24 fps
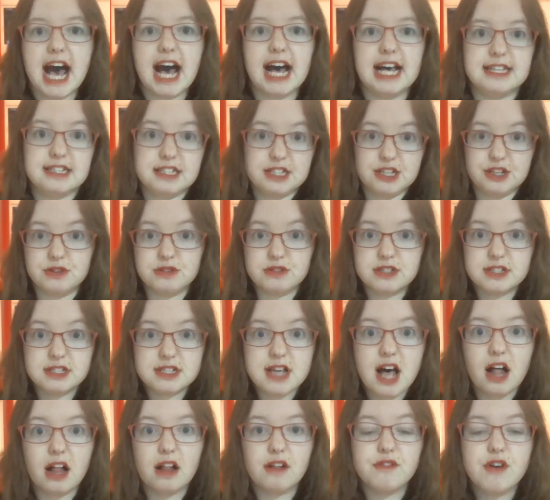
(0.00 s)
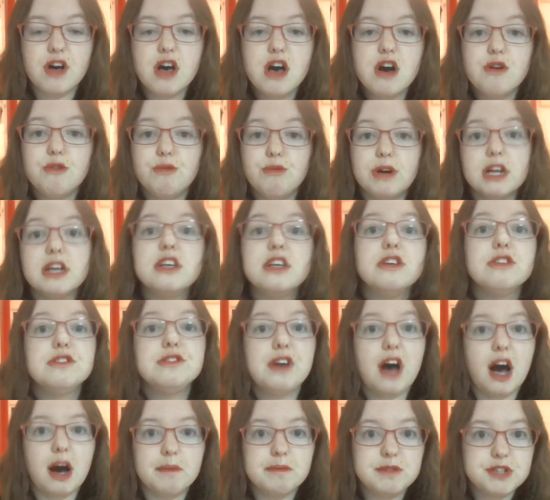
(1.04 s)
ask yourself. What are your
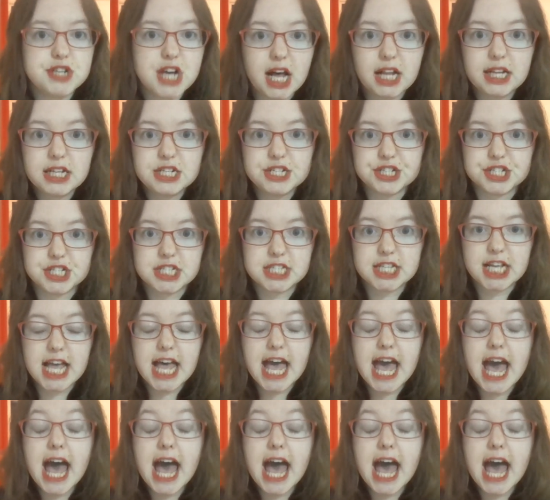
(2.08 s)
top challenges?